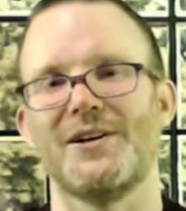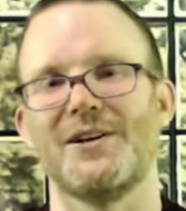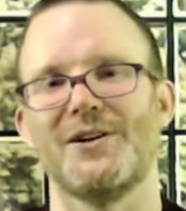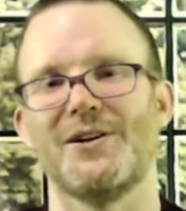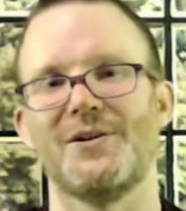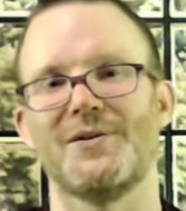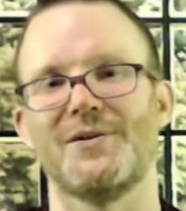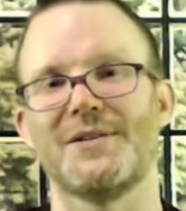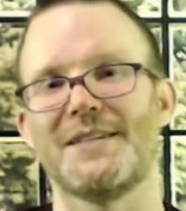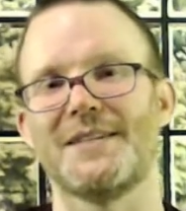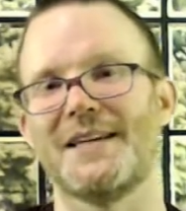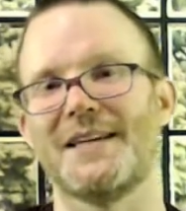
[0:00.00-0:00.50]

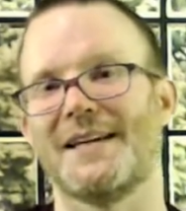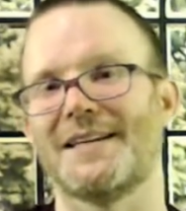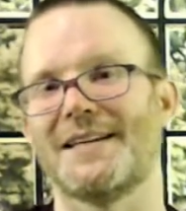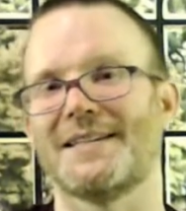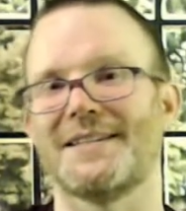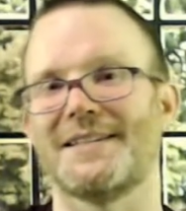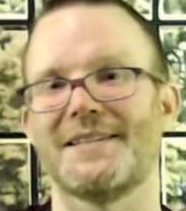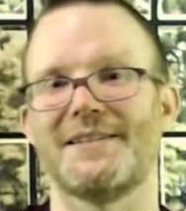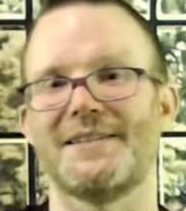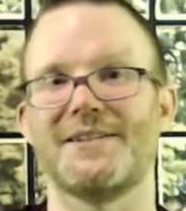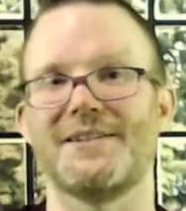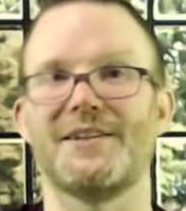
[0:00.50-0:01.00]
who
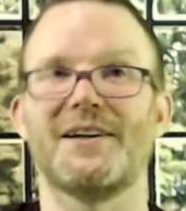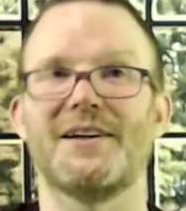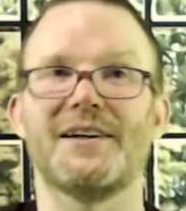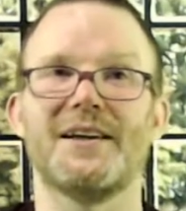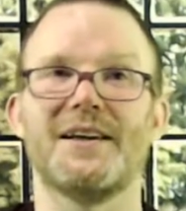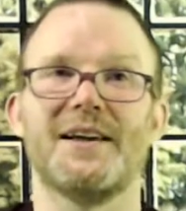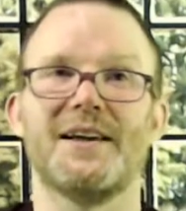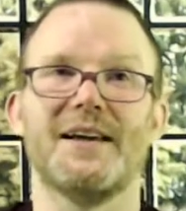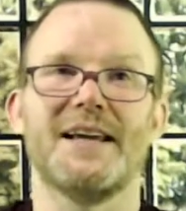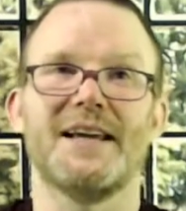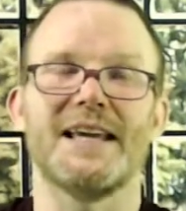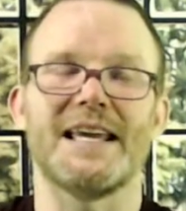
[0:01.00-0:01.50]
says,
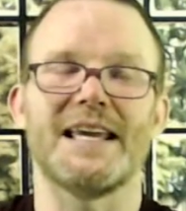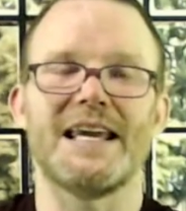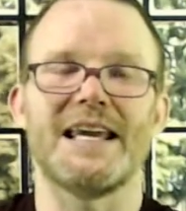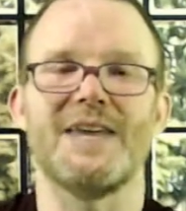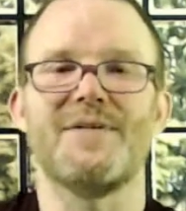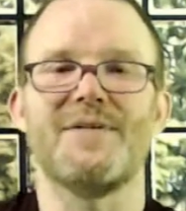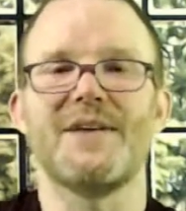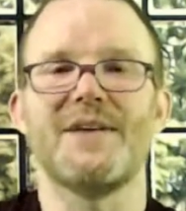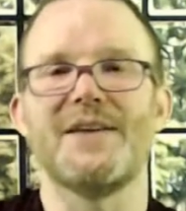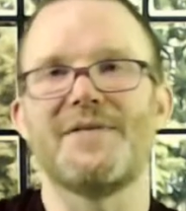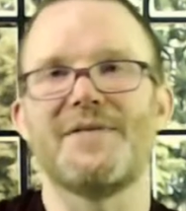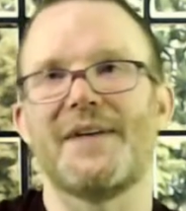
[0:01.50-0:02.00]
look,
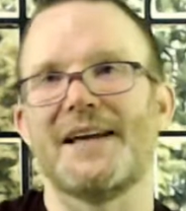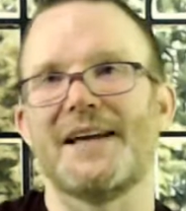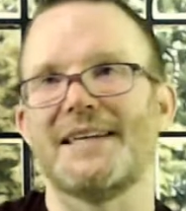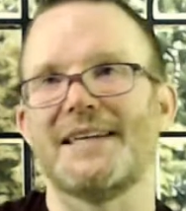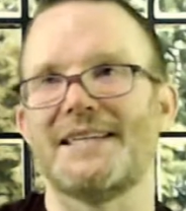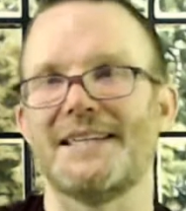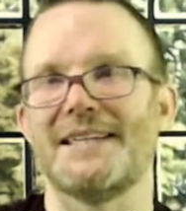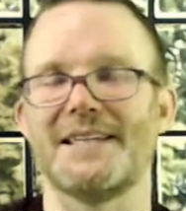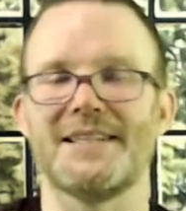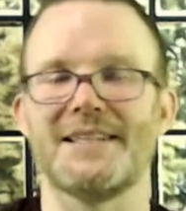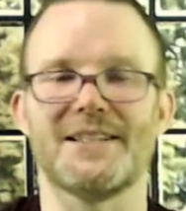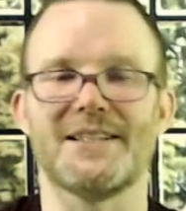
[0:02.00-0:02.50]
even if I
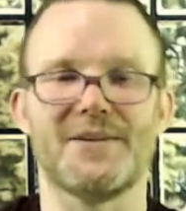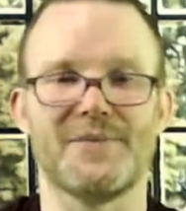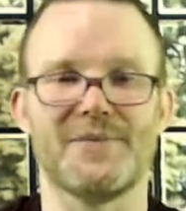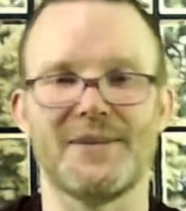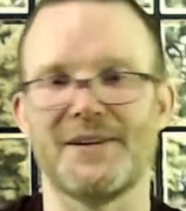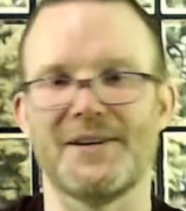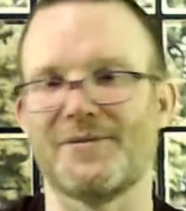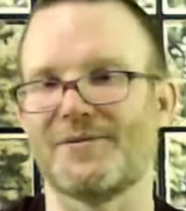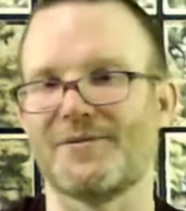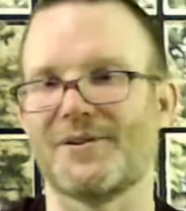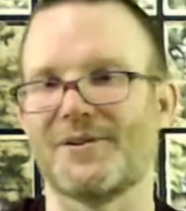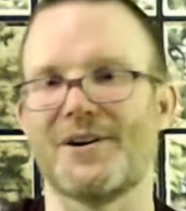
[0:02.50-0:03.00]
did
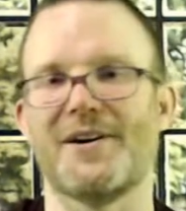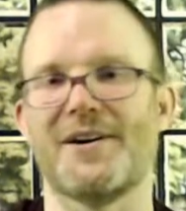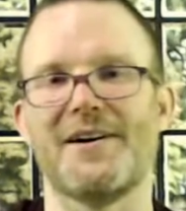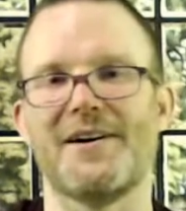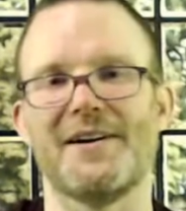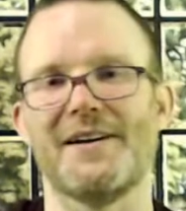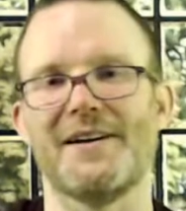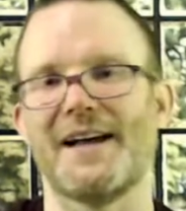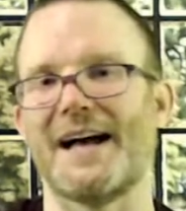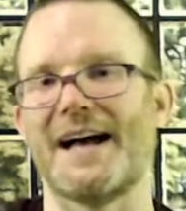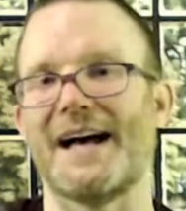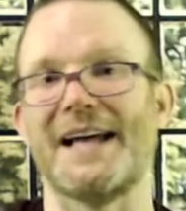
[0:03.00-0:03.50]
something
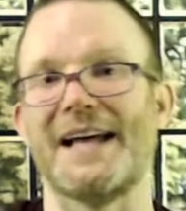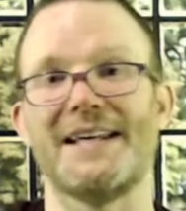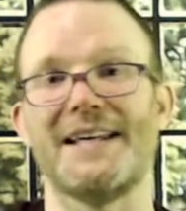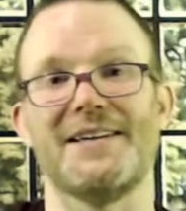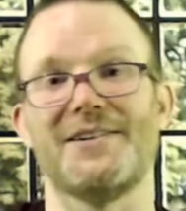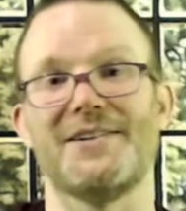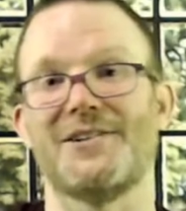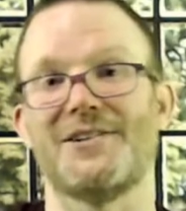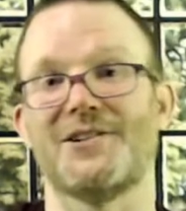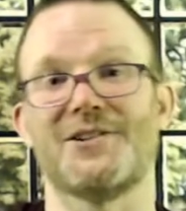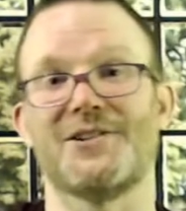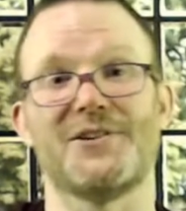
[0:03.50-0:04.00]
wrong, I
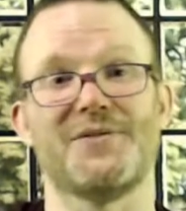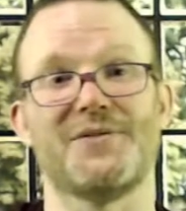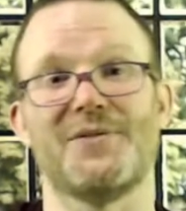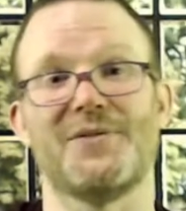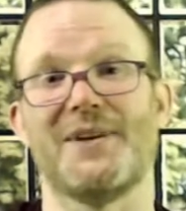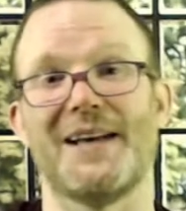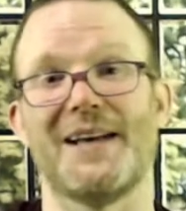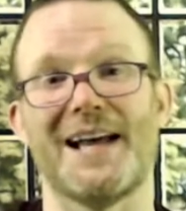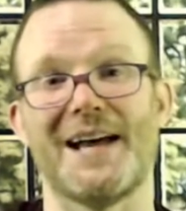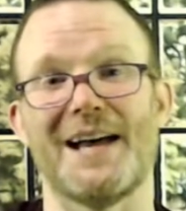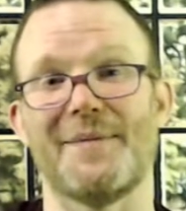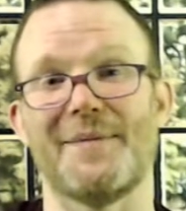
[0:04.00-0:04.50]
didn't deserve
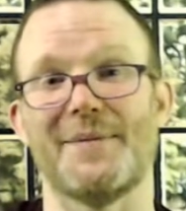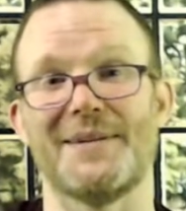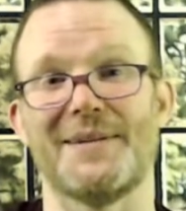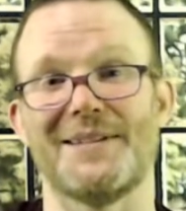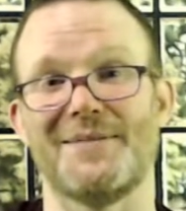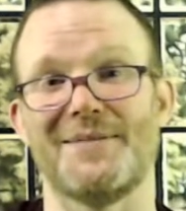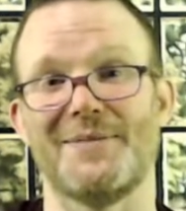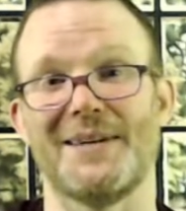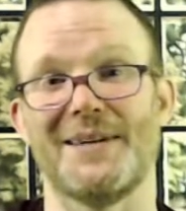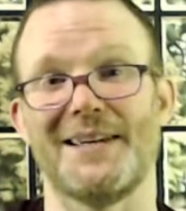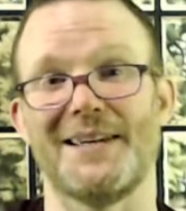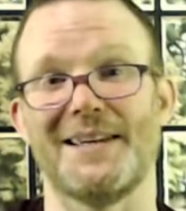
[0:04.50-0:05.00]
what happened
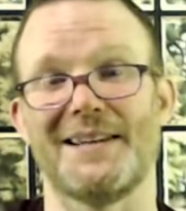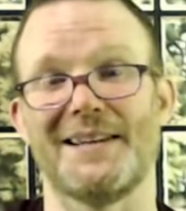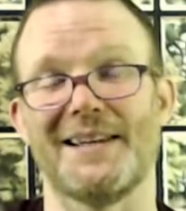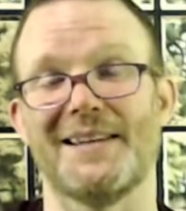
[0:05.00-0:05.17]
to me.